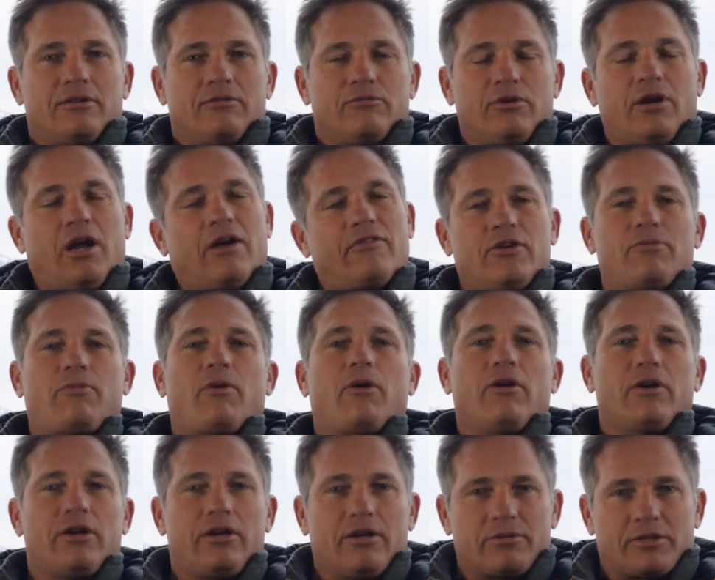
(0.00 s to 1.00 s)
we're having a
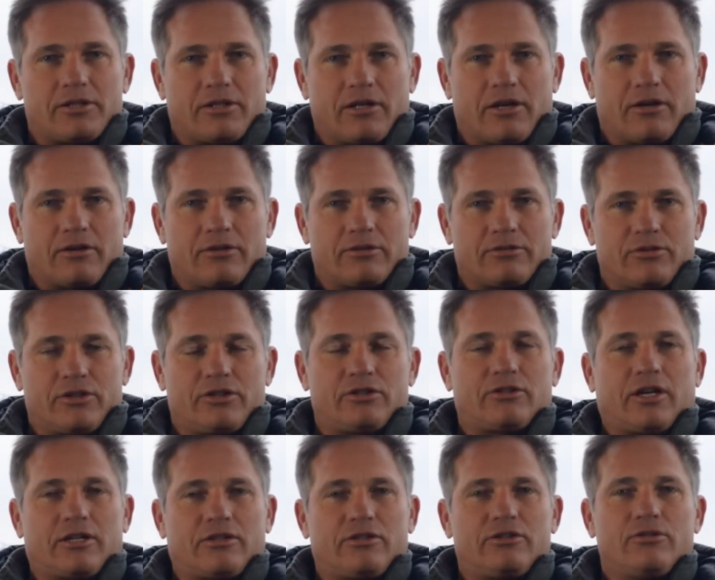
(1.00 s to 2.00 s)
party upstairs. Would you
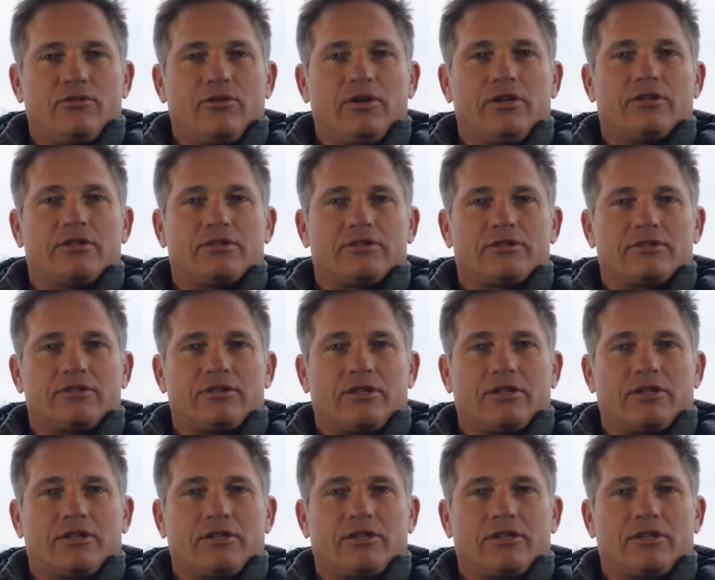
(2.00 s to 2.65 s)
like to join us?"